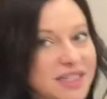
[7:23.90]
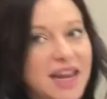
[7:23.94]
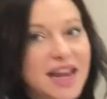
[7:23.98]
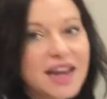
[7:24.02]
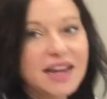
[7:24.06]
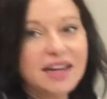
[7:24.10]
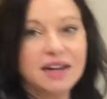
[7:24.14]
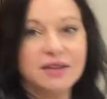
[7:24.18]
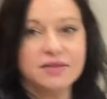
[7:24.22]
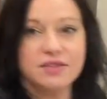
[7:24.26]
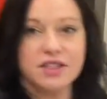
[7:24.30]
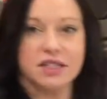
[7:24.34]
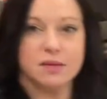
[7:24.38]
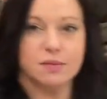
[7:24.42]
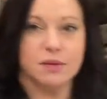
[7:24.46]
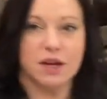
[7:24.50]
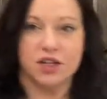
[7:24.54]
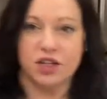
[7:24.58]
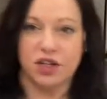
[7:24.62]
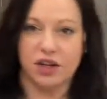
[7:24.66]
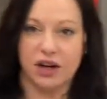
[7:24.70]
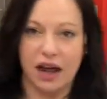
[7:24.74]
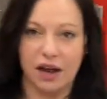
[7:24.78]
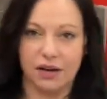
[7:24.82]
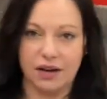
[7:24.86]
and I've just
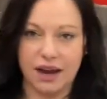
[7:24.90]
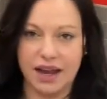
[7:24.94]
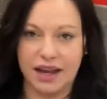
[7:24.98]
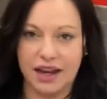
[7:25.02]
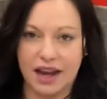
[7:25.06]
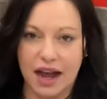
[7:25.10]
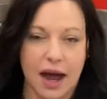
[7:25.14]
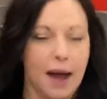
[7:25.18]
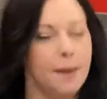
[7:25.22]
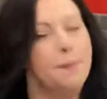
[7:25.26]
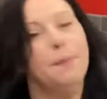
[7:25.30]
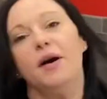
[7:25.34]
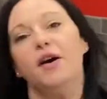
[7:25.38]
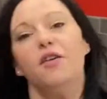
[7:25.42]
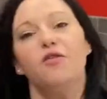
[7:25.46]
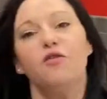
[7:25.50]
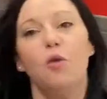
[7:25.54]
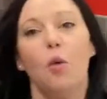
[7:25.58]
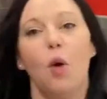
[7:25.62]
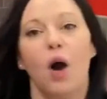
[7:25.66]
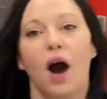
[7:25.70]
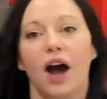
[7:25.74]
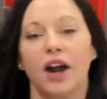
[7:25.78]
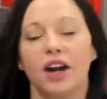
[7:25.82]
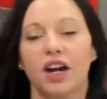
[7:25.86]
measured out a cup of
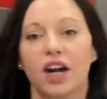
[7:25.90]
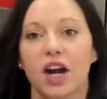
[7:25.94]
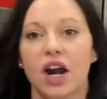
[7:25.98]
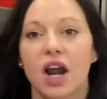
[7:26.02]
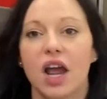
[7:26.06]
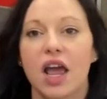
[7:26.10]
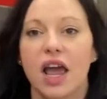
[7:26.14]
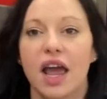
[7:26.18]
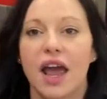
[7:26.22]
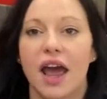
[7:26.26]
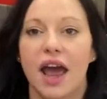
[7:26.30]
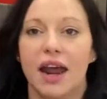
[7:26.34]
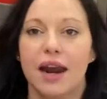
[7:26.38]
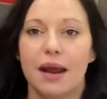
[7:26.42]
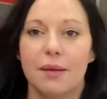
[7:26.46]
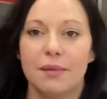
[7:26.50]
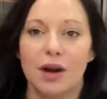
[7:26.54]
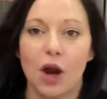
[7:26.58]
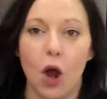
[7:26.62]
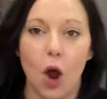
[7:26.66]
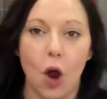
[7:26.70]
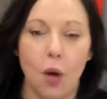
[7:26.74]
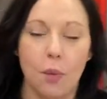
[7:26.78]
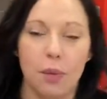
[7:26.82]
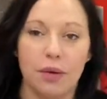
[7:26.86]
water, and I'm
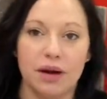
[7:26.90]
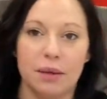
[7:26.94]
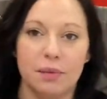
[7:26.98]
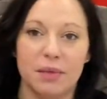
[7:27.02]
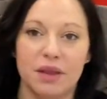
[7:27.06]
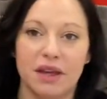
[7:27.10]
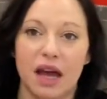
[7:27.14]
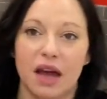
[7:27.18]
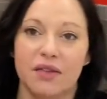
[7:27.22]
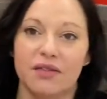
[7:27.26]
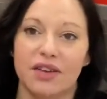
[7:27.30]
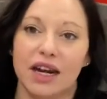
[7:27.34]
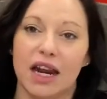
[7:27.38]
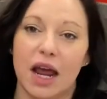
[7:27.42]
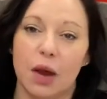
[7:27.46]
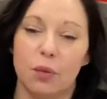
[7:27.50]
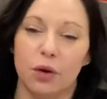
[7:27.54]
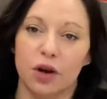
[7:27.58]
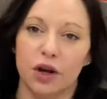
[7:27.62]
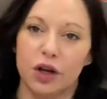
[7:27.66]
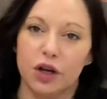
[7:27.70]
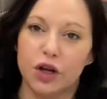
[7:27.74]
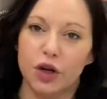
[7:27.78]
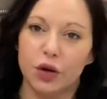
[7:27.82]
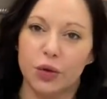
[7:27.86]
gonna open up the oven, and we're
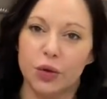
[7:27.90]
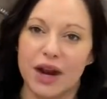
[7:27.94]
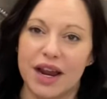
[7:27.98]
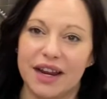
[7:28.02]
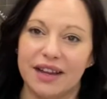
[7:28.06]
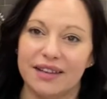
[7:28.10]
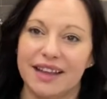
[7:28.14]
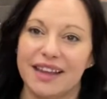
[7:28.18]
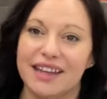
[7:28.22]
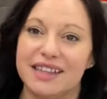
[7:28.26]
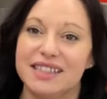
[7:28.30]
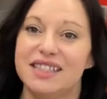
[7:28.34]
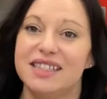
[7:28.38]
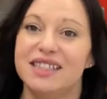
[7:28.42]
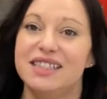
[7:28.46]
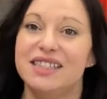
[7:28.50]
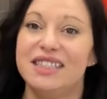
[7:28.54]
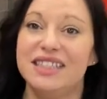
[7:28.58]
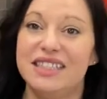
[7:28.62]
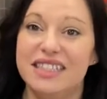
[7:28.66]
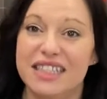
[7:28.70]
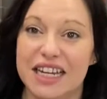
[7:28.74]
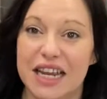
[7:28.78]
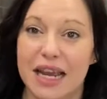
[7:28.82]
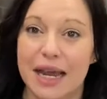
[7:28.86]
gonna create like a
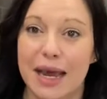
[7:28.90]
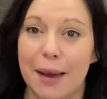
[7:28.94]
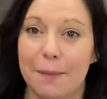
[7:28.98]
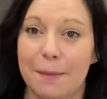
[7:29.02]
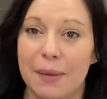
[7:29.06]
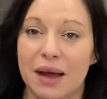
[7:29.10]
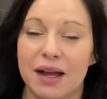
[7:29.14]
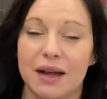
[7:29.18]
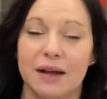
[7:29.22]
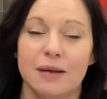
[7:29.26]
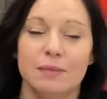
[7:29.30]
steam